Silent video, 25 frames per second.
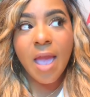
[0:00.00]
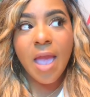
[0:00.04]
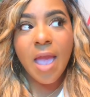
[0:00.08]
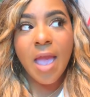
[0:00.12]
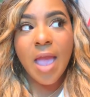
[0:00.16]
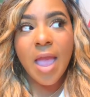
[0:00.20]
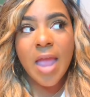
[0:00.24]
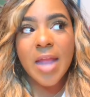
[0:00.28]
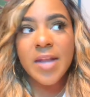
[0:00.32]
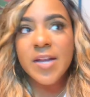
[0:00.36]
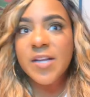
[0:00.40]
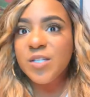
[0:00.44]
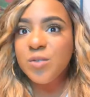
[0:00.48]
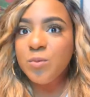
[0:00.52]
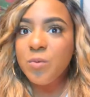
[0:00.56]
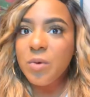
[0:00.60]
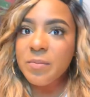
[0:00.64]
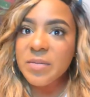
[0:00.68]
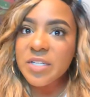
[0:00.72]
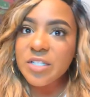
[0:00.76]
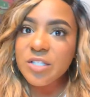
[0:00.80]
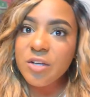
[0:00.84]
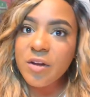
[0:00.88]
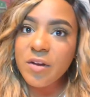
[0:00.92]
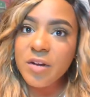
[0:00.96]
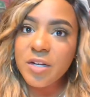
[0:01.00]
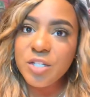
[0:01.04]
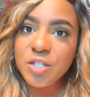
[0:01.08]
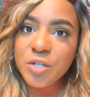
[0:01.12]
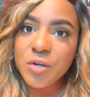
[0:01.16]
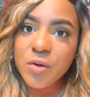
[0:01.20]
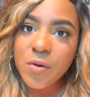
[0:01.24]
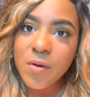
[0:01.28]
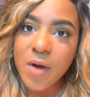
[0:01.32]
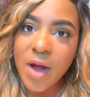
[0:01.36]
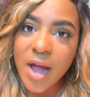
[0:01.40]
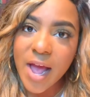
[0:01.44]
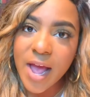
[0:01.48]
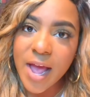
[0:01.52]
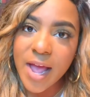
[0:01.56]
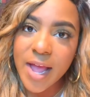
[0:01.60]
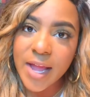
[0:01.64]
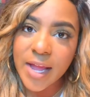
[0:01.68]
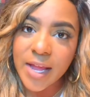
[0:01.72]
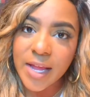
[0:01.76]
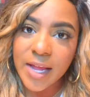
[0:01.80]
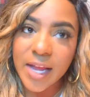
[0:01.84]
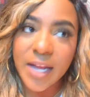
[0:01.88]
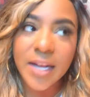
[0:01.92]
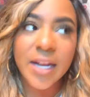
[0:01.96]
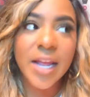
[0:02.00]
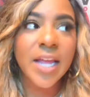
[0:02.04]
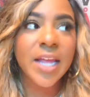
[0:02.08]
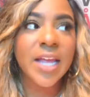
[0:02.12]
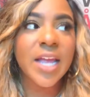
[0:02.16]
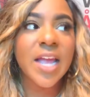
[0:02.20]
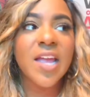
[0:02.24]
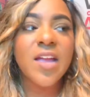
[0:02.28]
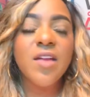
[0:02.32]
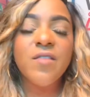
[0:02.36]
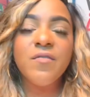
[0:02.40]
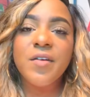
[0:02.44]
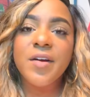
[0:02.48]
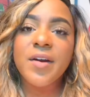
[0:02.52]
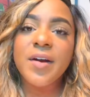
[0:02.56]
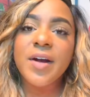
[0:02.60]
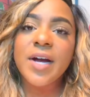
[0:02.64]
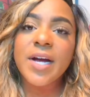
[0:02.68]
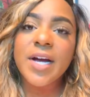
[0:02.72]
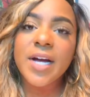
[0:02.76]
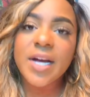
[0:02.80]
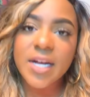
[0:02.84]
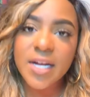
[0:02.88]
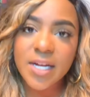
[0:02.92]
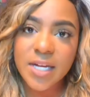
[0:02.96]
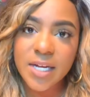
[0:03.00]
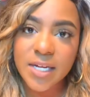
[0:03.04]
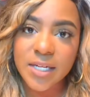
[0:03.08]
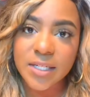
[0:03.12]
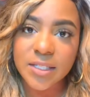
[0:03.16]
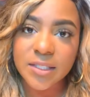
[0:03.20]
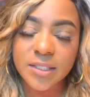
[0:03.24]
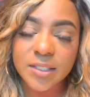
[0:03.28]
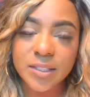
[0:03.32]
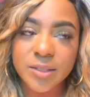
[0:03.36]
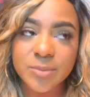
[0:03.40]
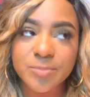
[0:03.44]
And this woman started to cry. And I gave her a hug.